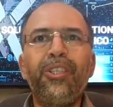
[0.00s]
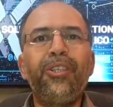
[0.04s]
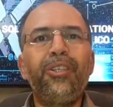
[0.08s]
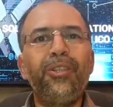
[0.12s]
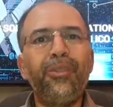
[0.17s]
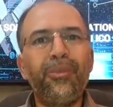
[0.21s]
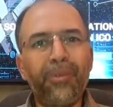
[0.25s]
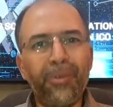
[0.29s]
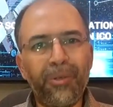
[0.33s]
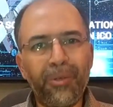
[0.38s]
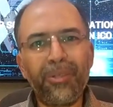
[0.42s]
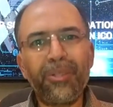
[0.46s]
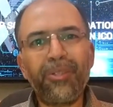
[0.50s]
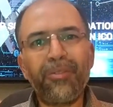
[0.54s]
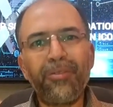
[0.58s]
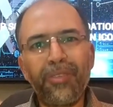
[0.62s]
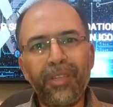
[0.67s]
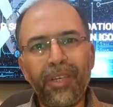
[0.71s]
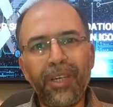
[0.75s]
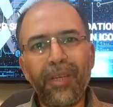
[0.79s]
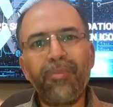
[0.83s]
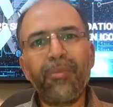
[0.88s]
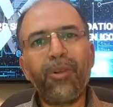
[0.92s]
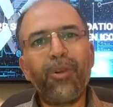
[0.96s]
in due course
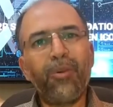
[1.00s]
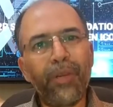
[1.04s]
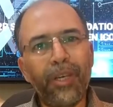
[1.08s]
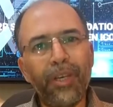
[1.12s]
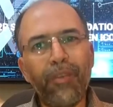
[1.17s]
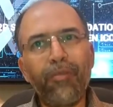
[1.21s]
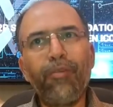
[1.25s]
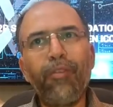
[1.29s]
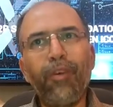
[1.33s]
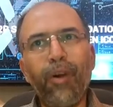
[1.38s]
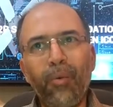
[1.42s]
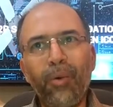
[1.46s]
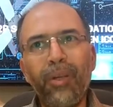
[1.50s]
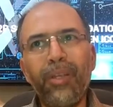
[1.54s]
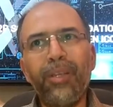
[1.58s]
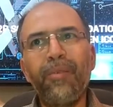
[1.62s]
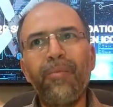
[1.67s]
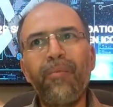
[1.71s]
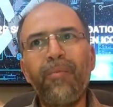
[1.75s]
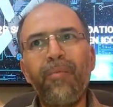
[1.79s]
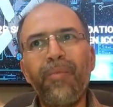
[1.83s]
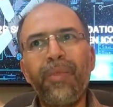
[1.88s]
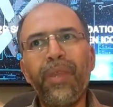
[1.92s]
of time going forward,